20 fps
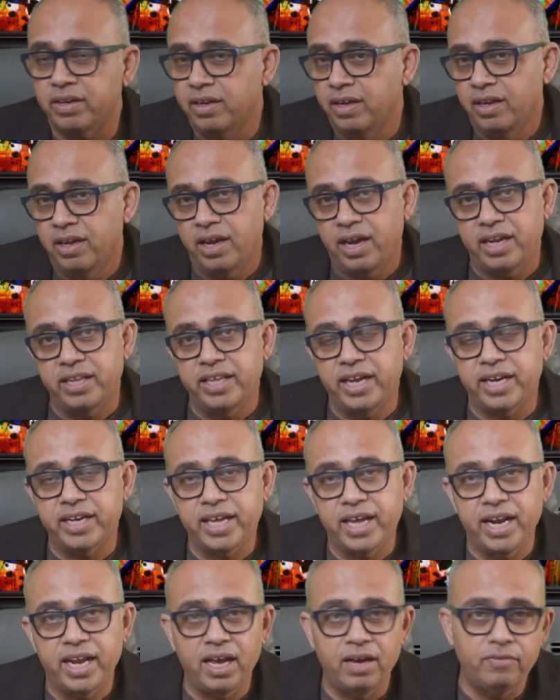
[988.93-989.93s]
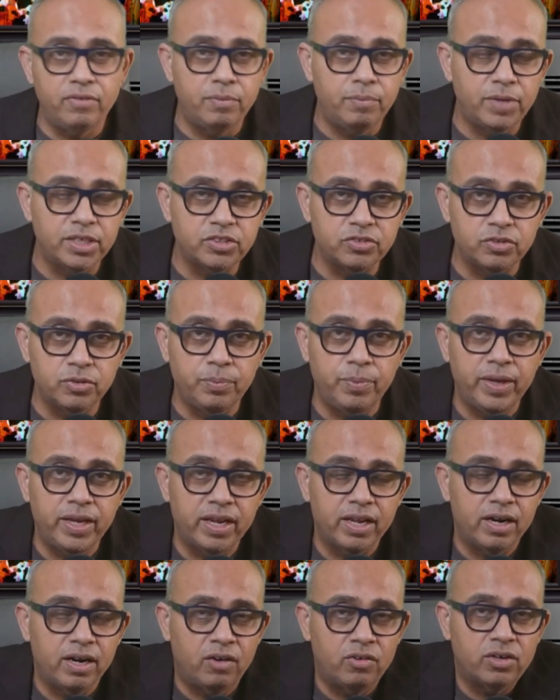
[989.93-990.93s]
and that can have a much
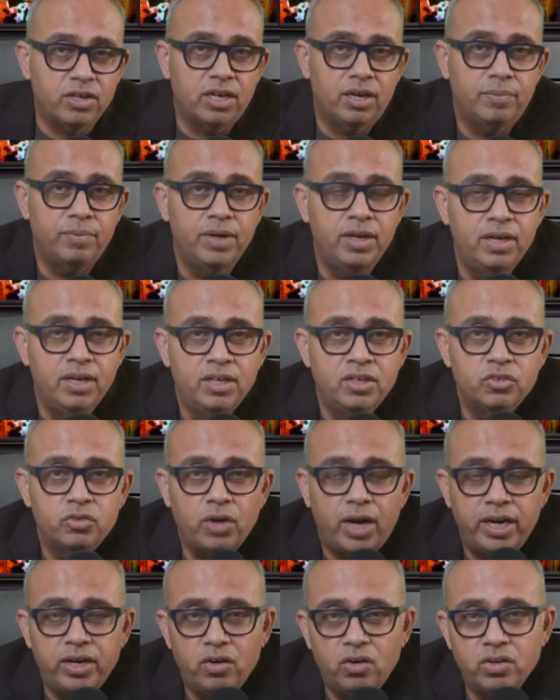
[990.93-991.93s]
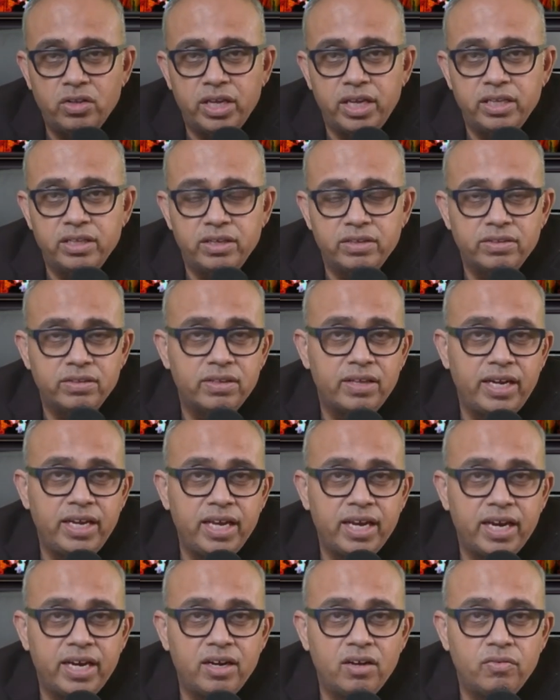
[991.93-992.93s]
superior outcome. So I don't think this is any
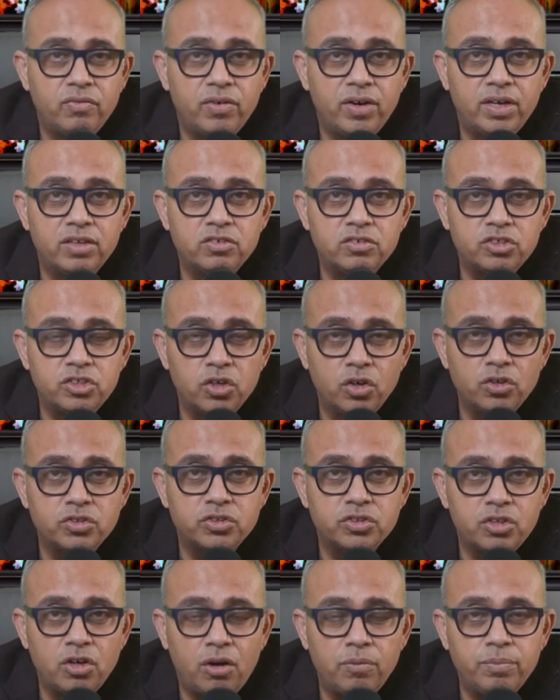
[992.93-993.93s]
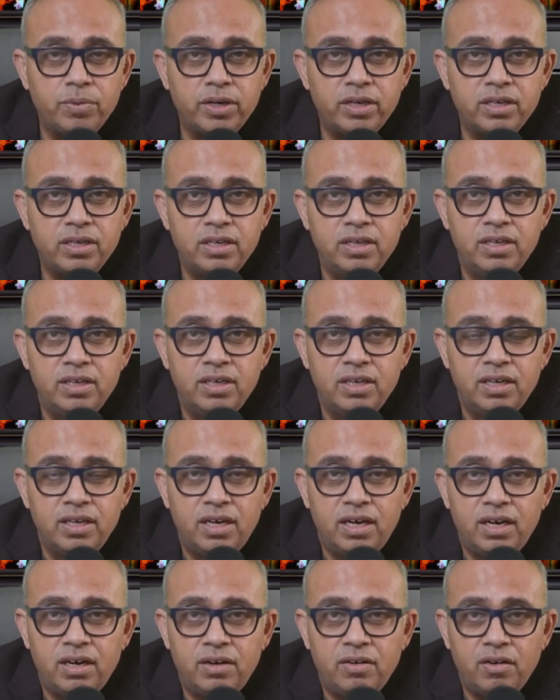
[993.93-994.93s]
kind of a showstopper uh,
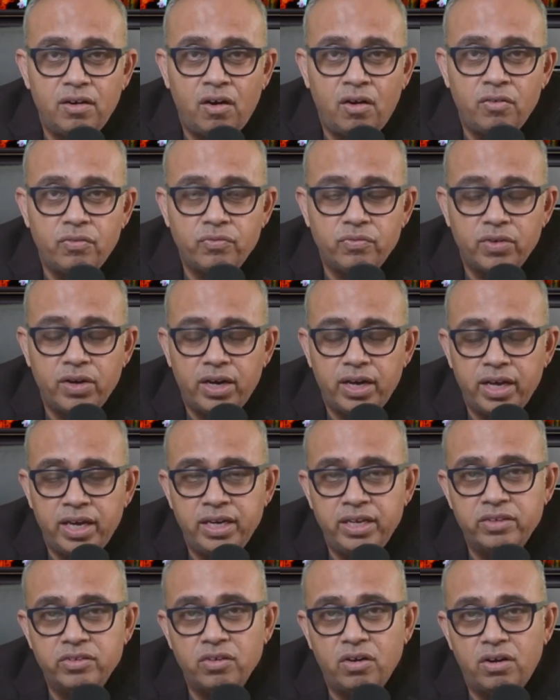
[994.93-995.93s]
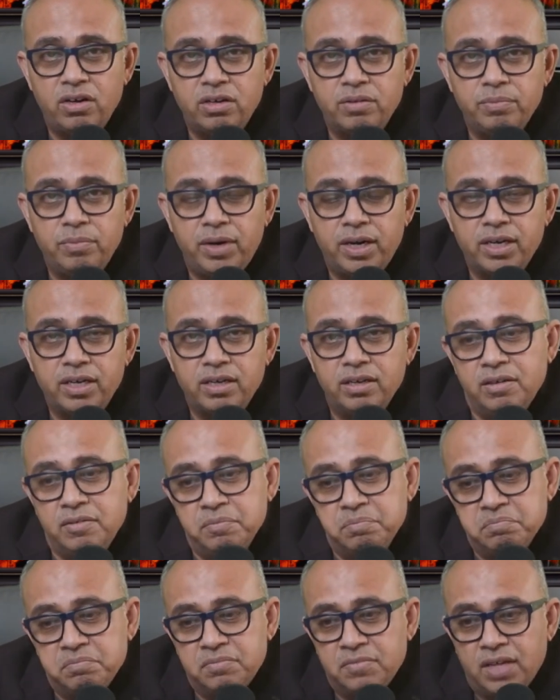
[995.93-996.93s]
of uh, any sort, but
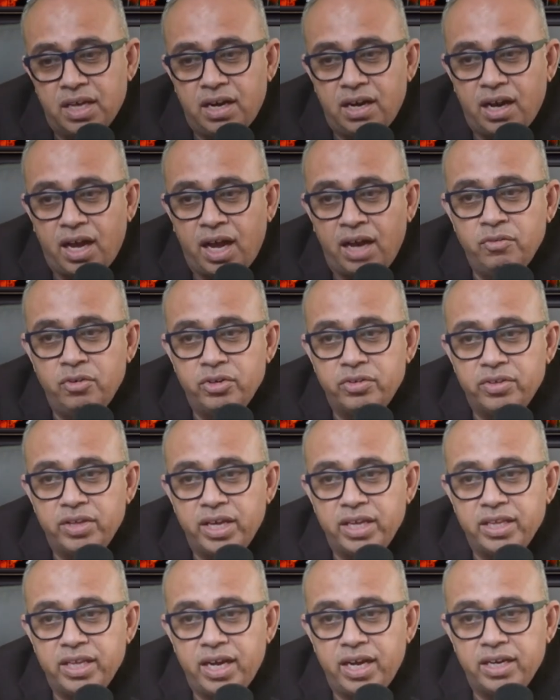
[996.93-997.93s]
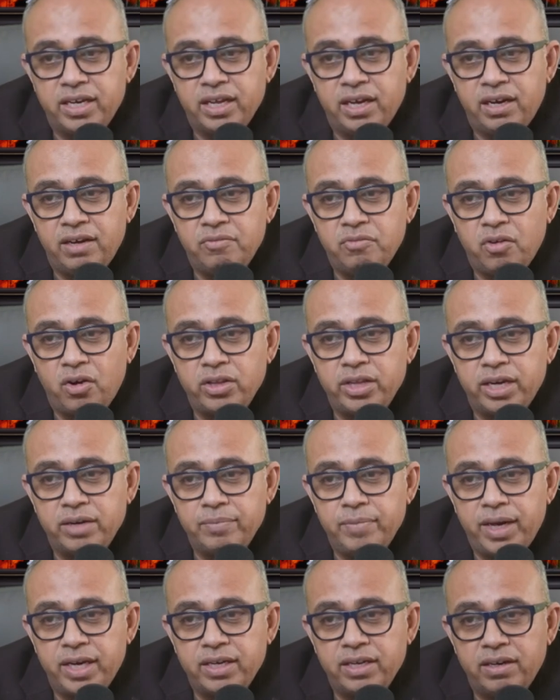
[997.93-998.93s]
uh, I would say that uh, for that
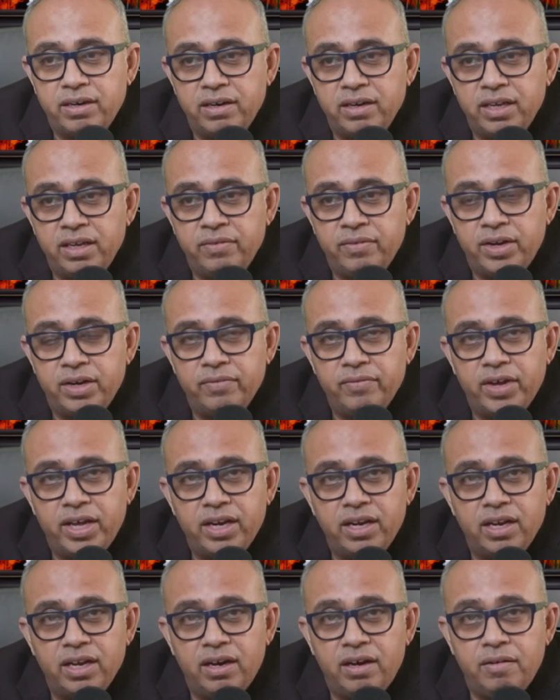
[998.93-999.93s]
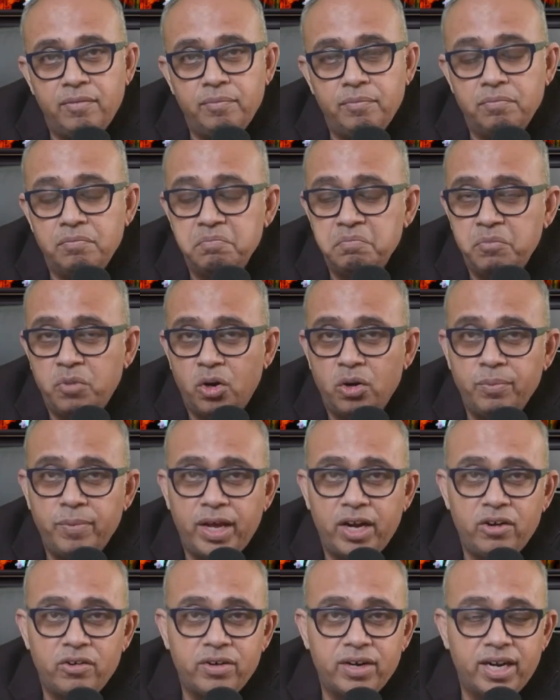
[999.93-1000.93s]
matter, even when um, bone
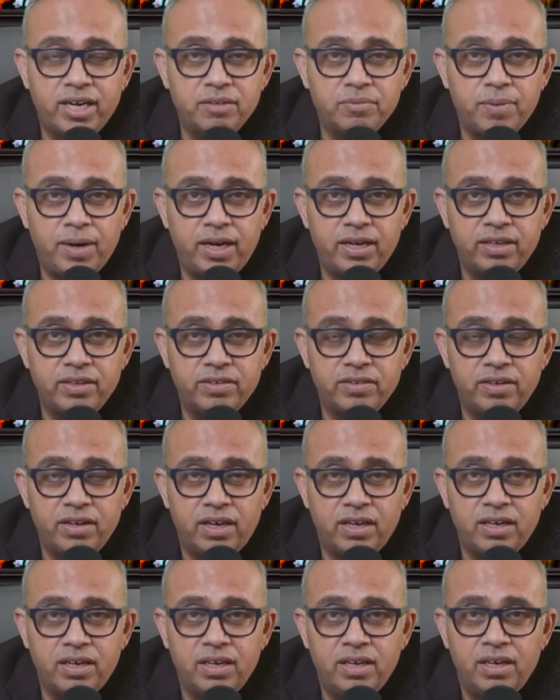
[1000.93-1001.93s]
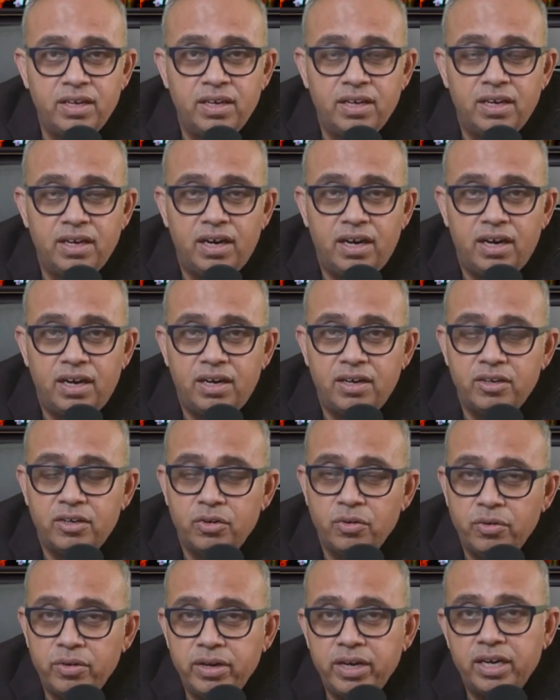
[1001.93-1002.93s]
marrow transplant is done uh,
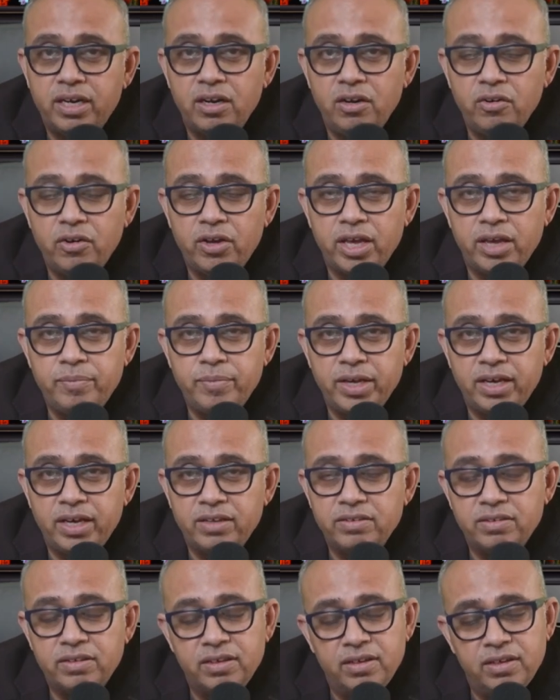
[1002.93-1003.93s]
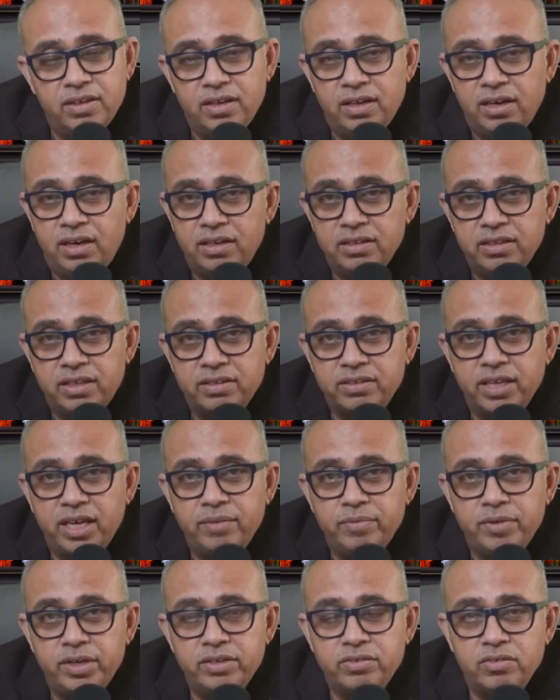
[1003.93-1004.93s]
to treat leukemias, uh, the same
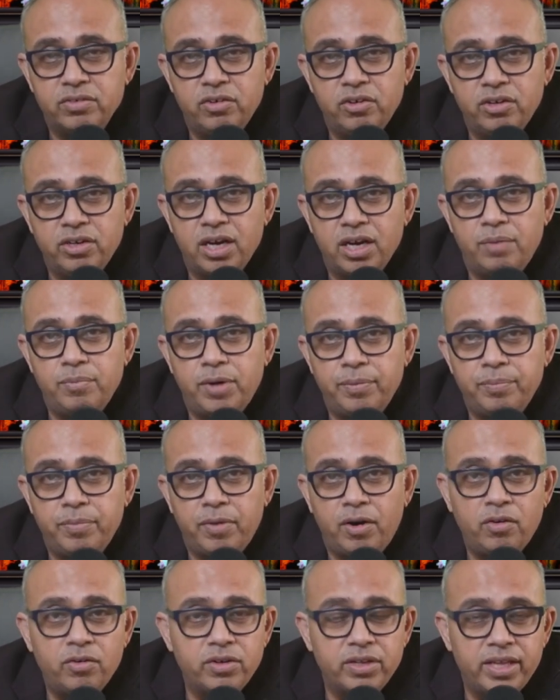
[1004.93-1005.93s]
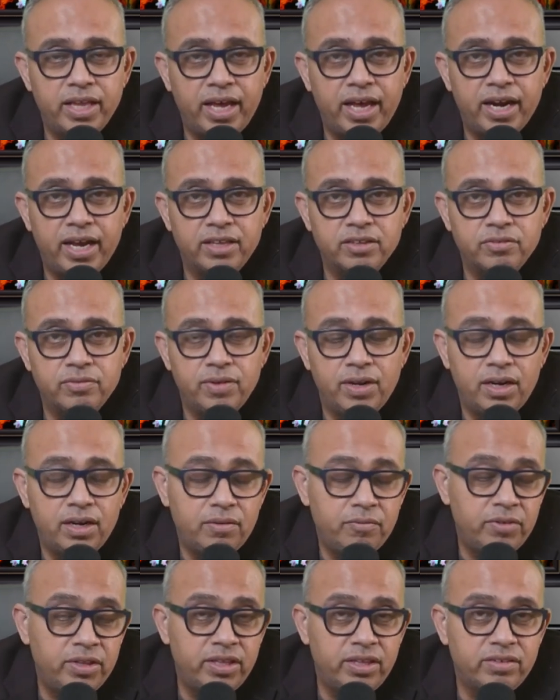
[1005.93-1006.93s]
risk could come up out there as well
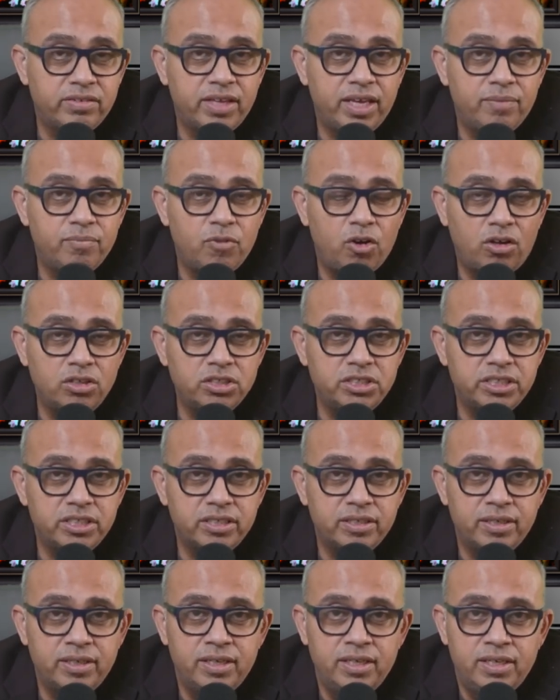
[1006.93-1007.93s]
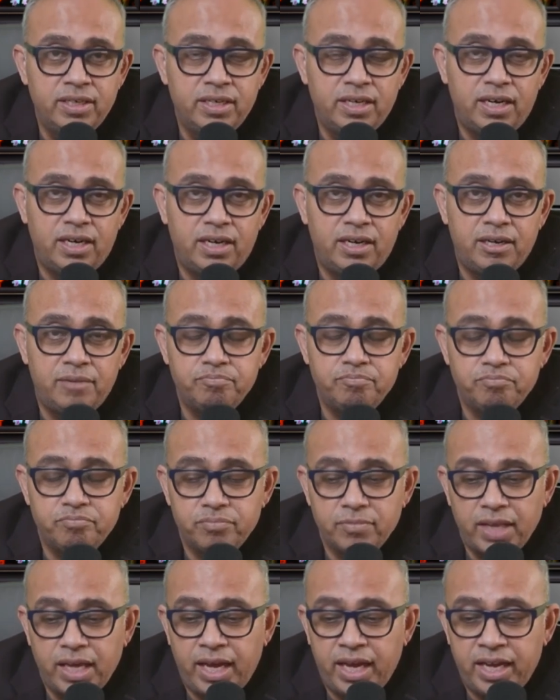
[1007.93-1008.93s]
with the same logic. Um,
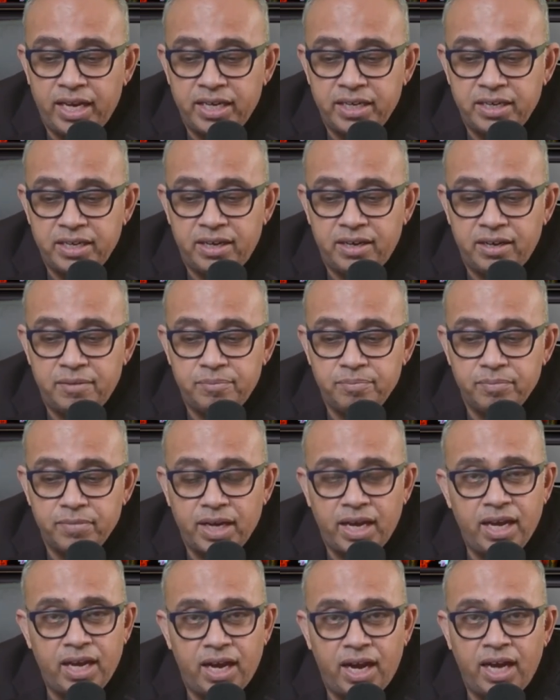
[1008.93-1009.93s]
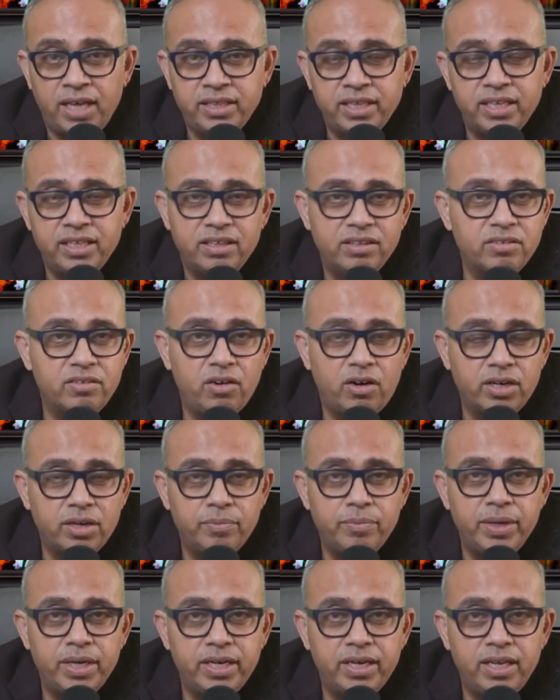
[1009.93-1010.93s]
and um, I, I, think this is not a
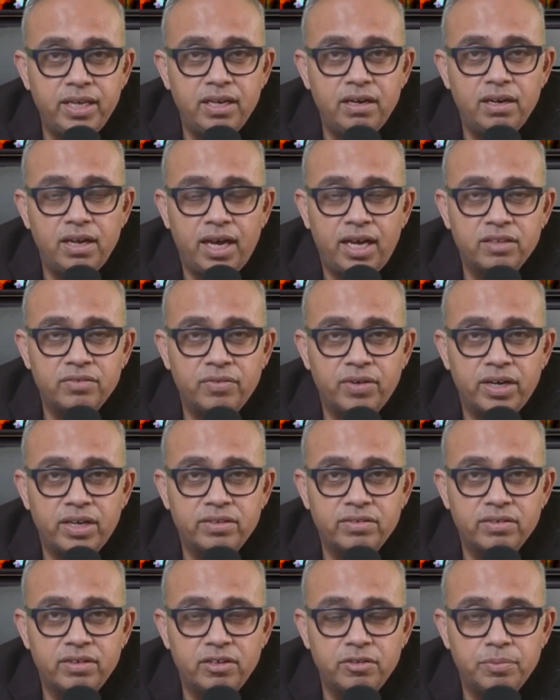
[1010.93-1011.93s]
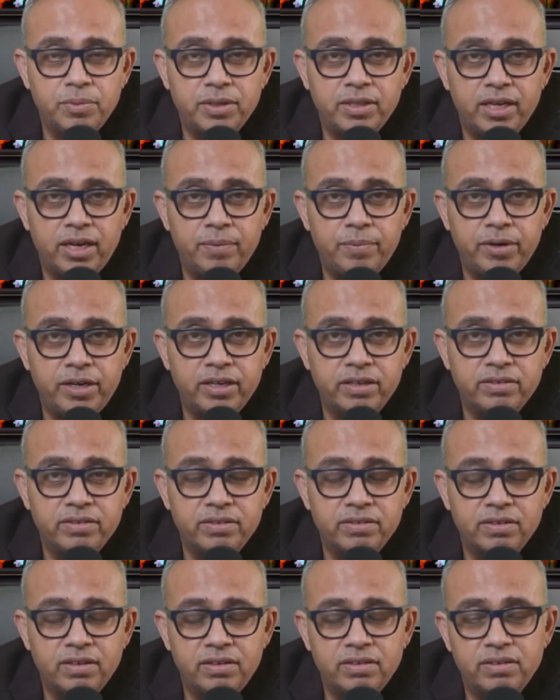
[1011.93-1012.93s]
big deal as far as CRISPR therapeutics is
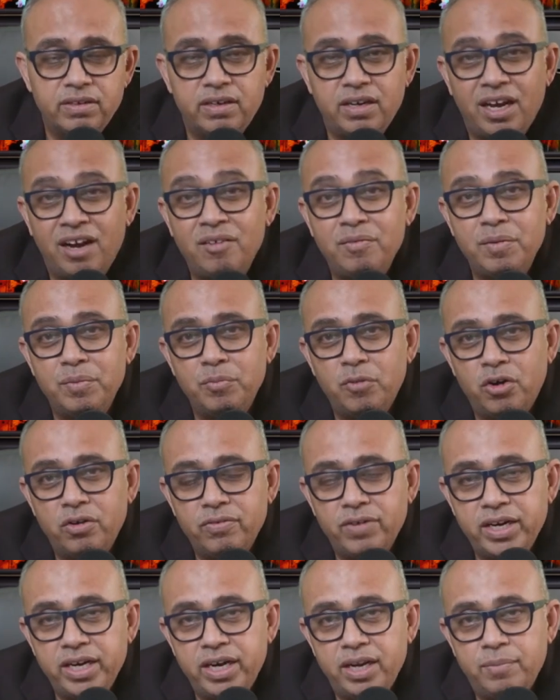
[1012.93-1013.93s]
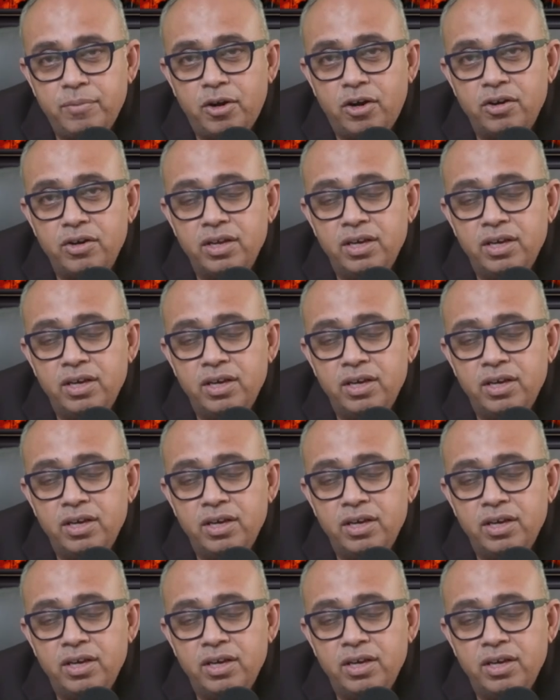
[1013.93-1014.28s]
concerned. I would be more worried about